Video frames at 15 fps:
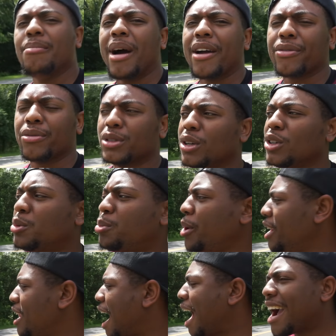Mike from Slow
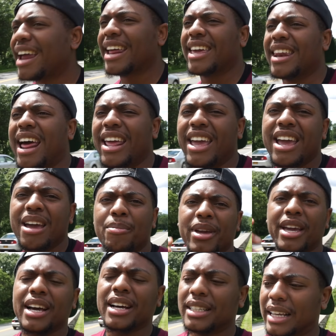Speed. I gotta get out of here
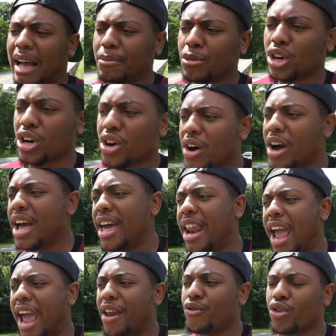because I'm gonna go ahead
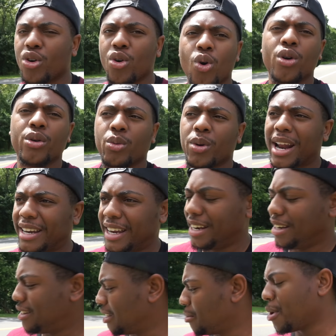and record what I
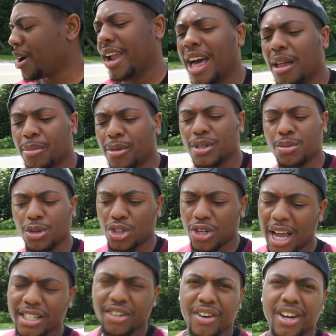did to the brake calipers, which you
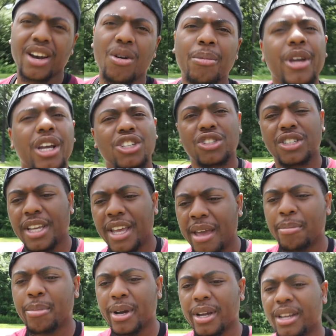guys already know because you see
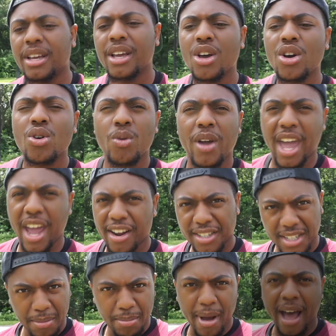it, but who
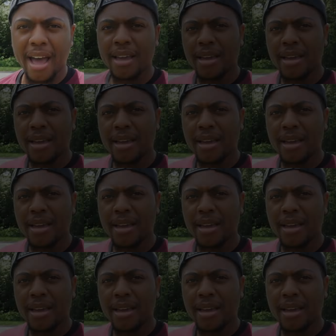cares? Goodbye.